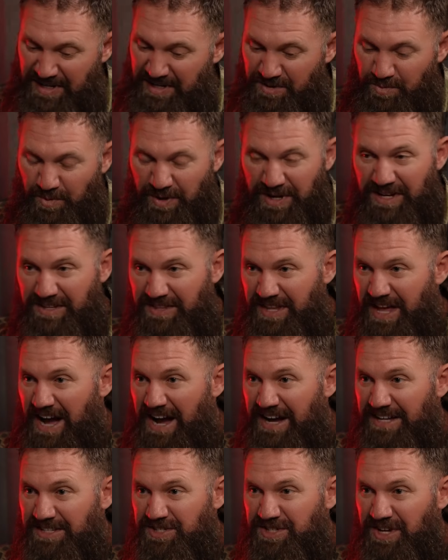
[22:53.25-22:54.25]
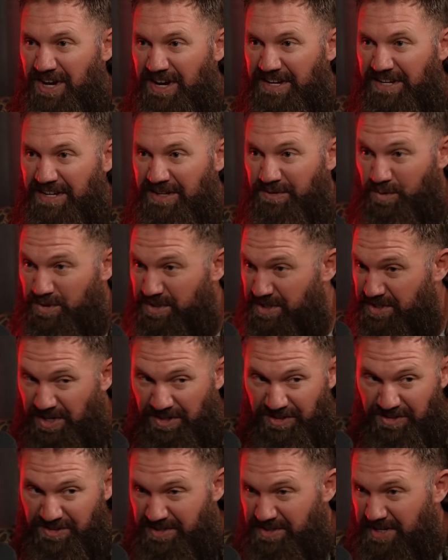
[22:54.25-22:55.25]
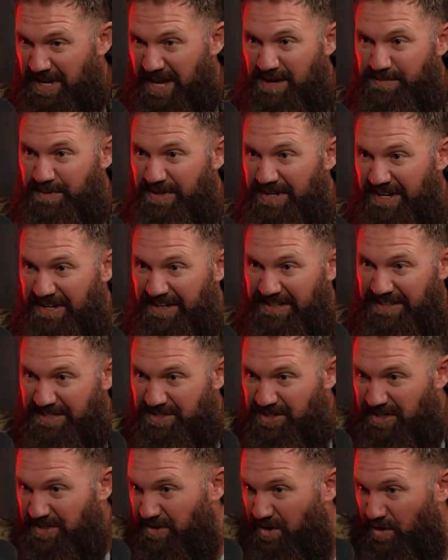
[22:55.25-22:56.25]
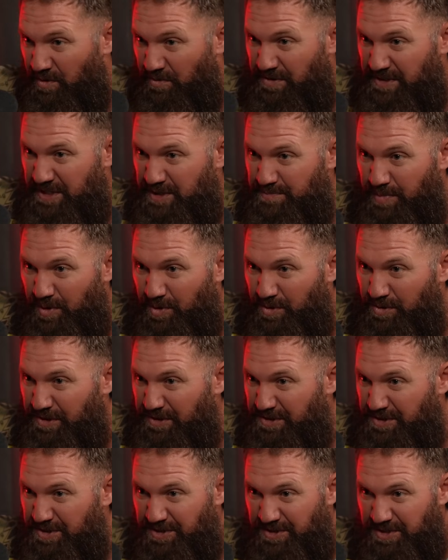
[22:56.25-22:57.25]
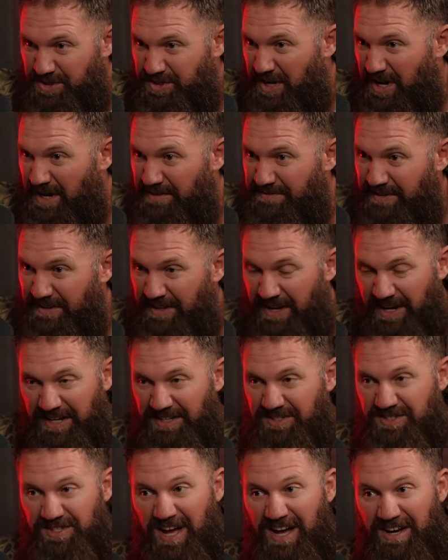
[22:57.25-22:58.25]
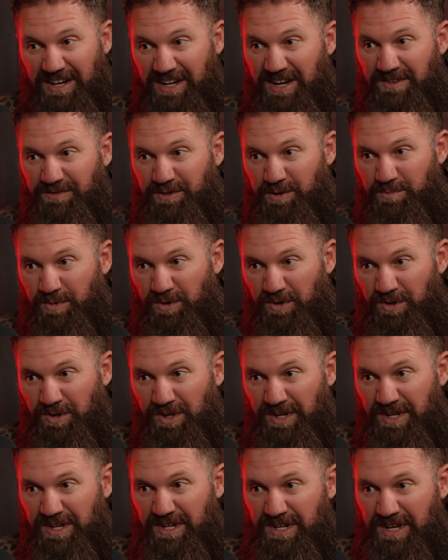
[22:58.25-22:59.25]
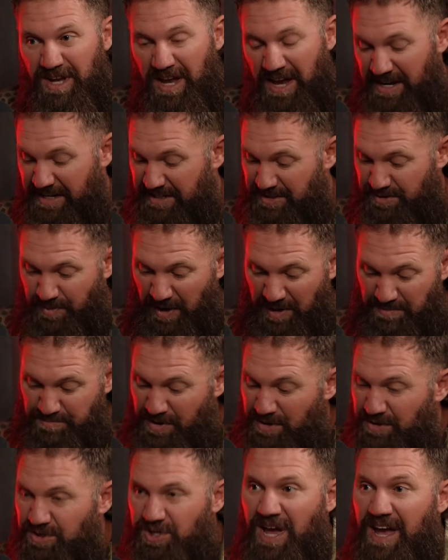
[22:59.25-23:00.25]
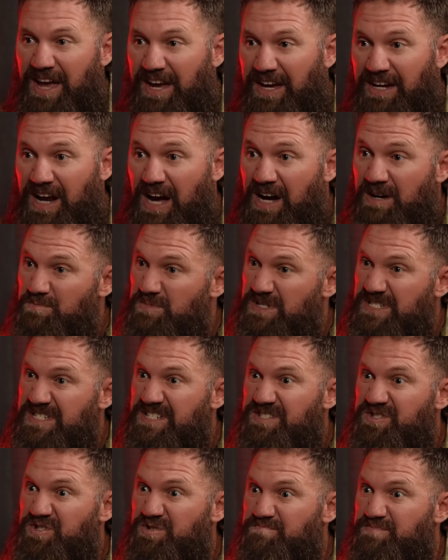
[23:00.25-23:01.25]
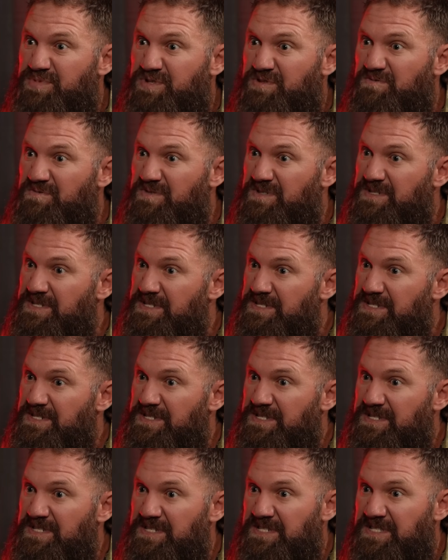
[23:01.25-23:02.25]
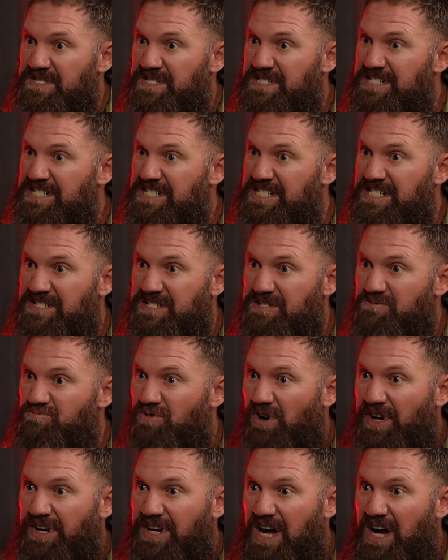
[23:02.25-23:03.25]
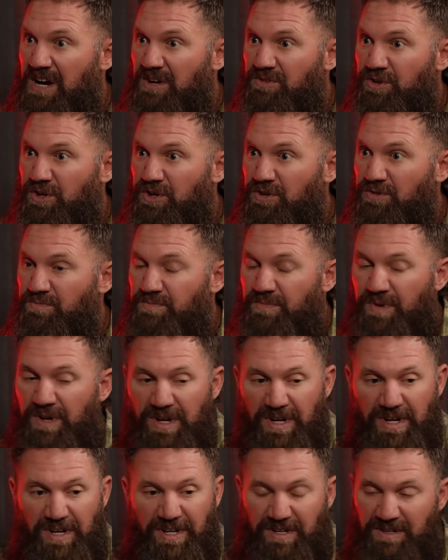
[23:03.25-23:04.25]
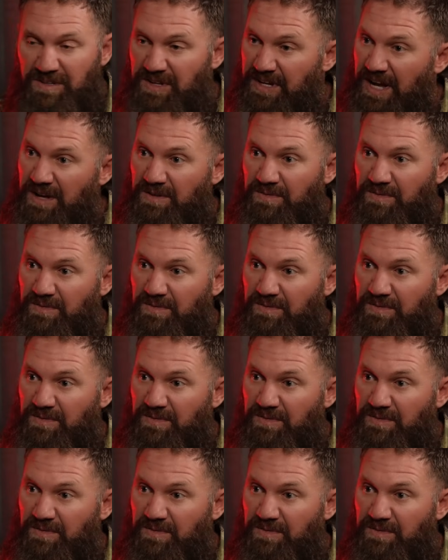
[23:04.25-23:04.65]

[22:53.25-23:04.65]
we get in the hide site and we're just under this cami netting that's like over these boulders and stuff. And like, it's not comfortable. And it's like boots hanging out. I'm like, get your boot in the hide, like right now, dude. You know, like